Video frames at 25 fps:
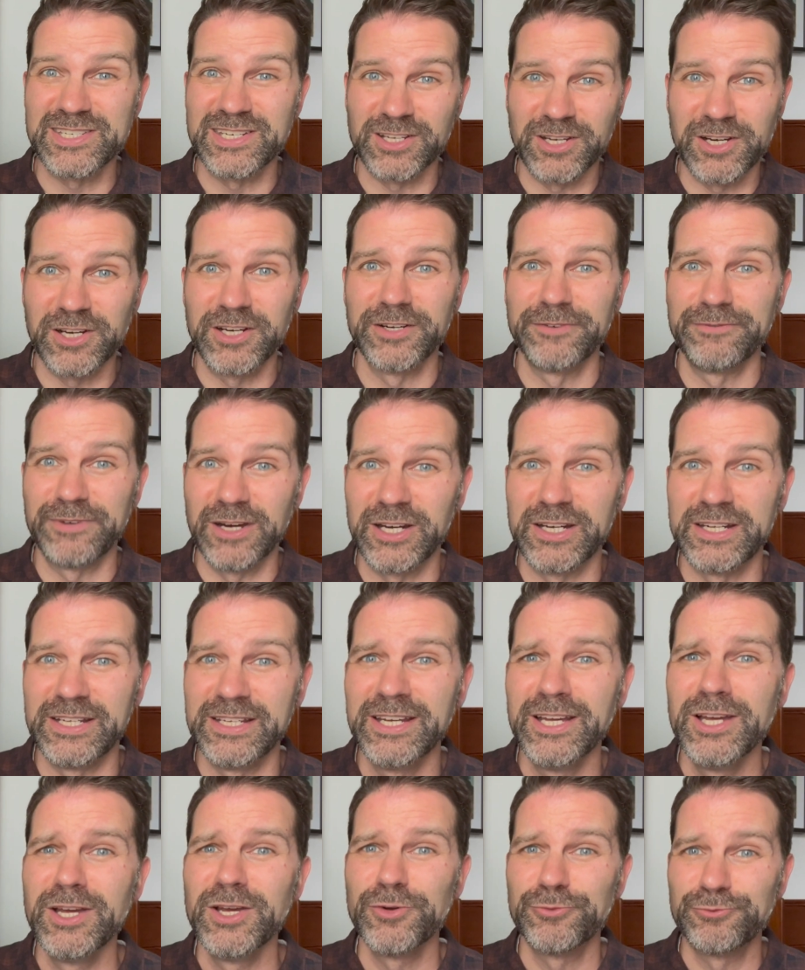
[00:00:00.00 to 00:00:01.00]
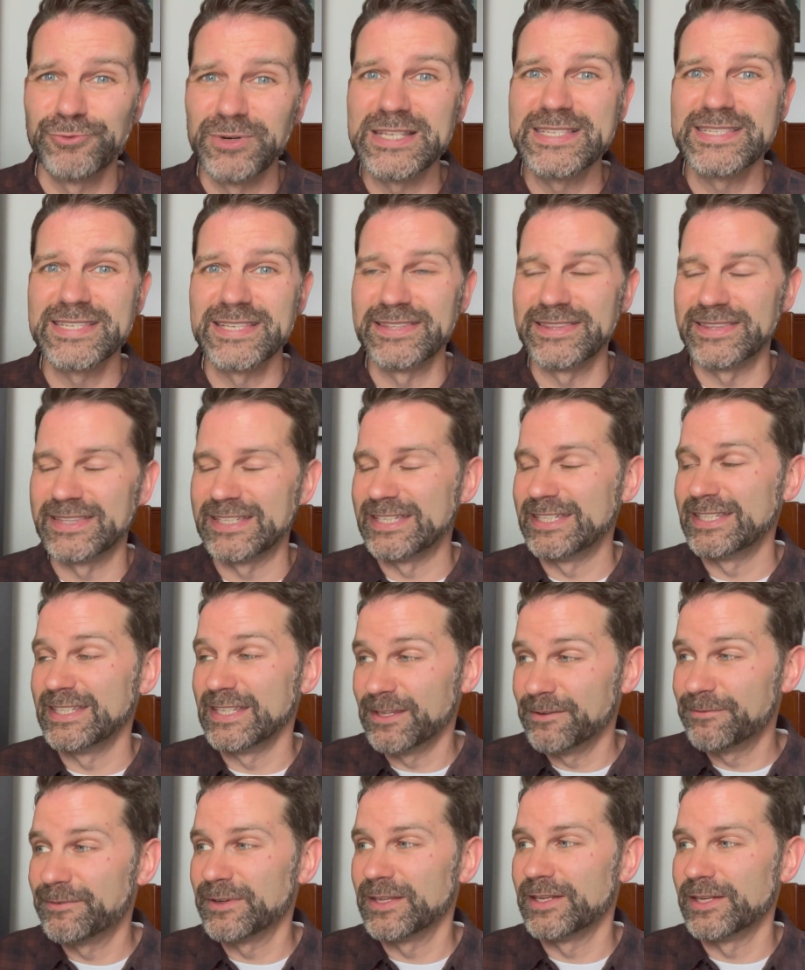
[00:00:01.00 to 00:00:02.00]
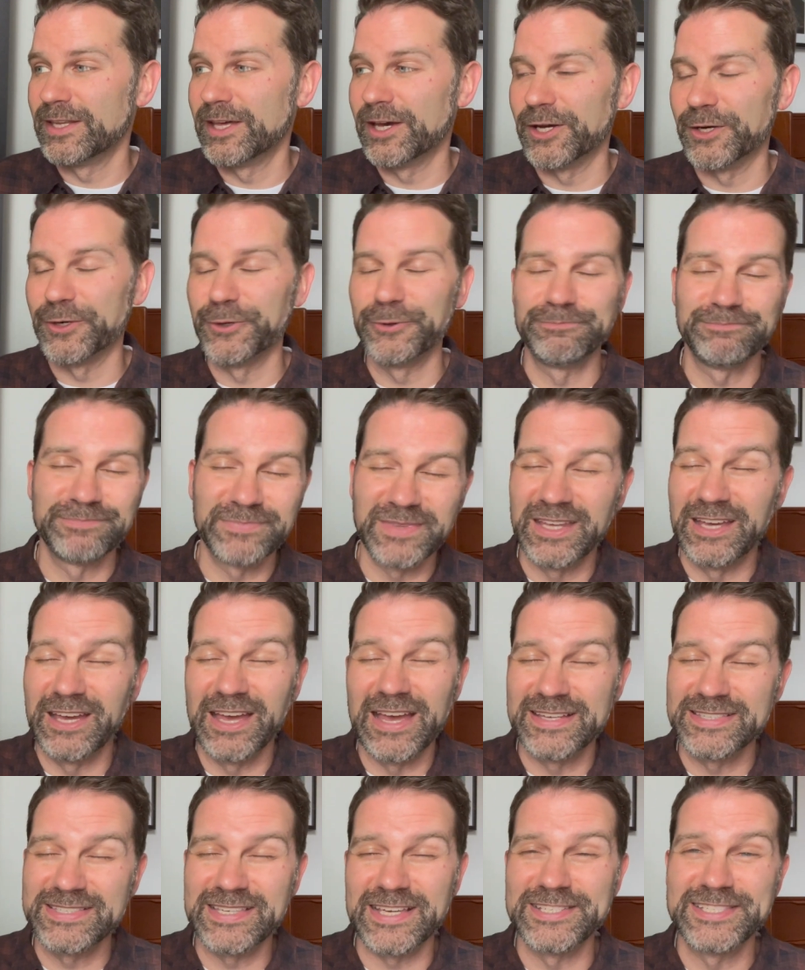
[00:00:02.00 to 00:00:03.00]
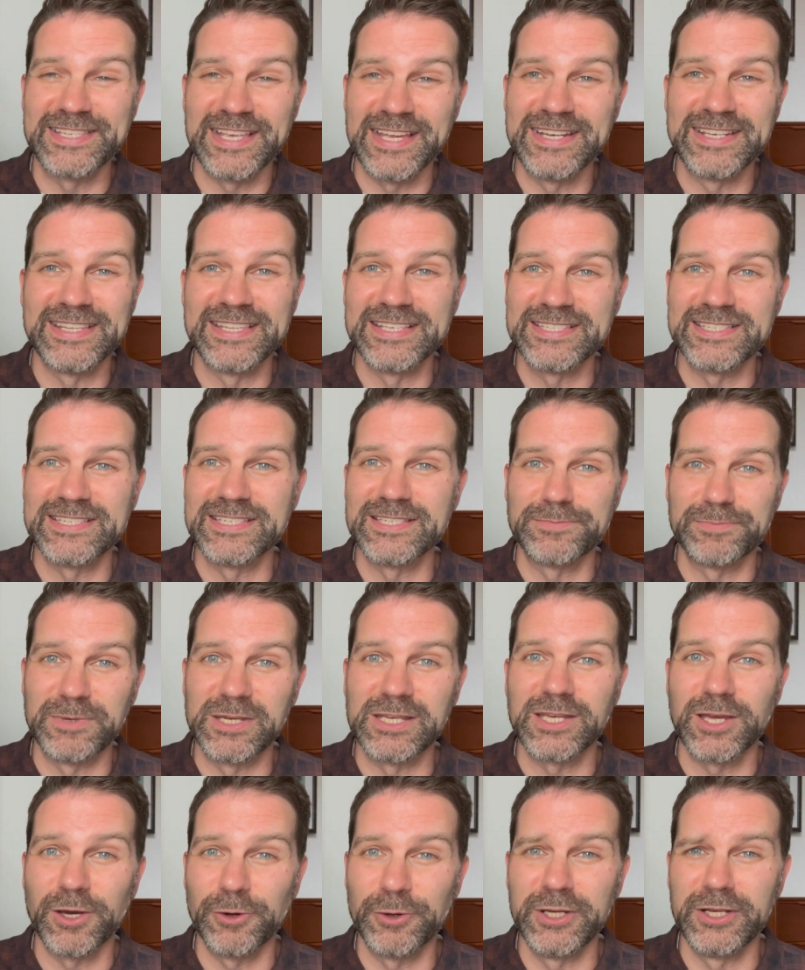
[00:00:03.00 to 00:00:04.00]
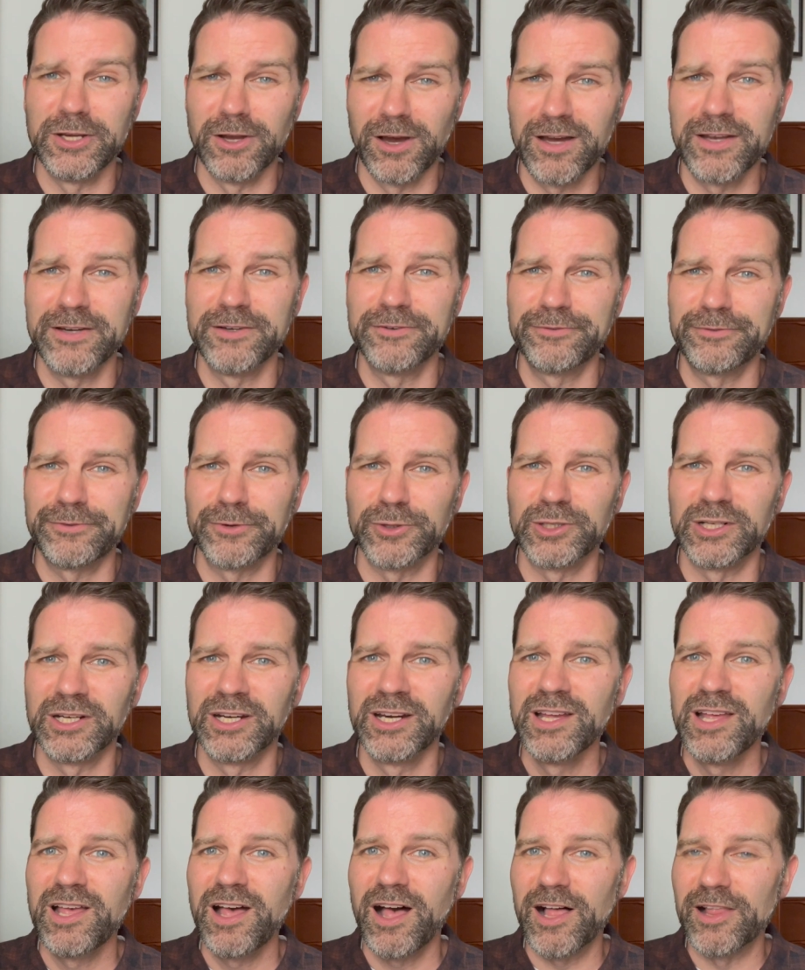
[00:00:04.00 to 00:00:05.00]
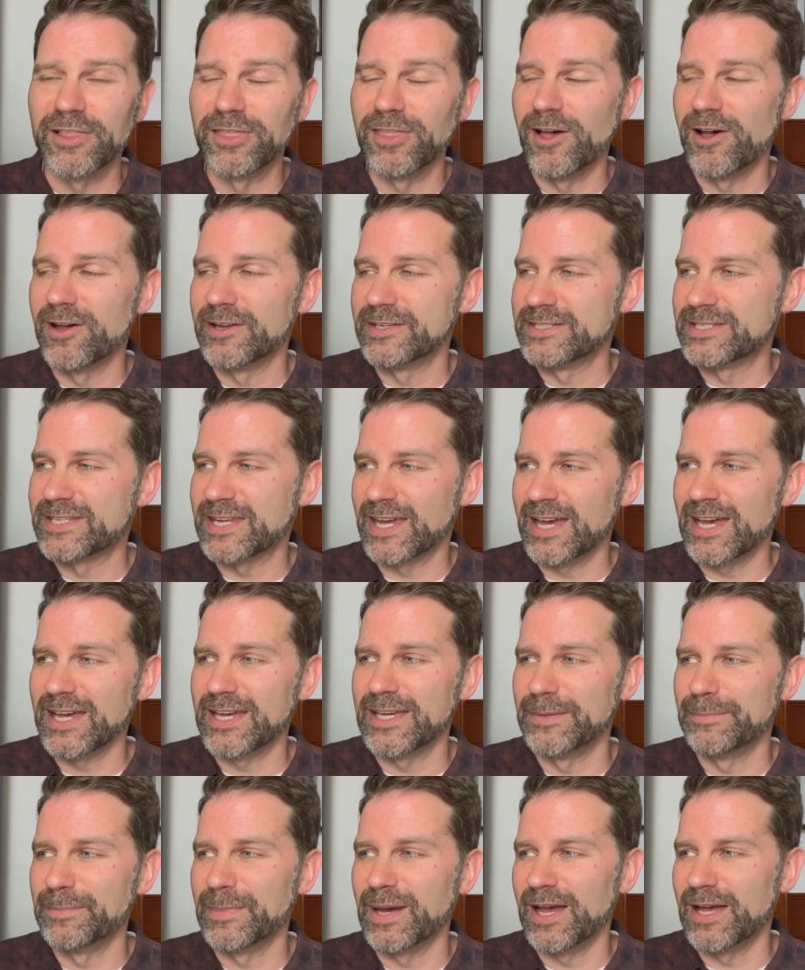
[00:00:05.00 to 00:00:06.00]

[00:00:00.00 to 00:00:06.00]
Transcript: occurred very recently, even though, as I said, this has been going on for a long time.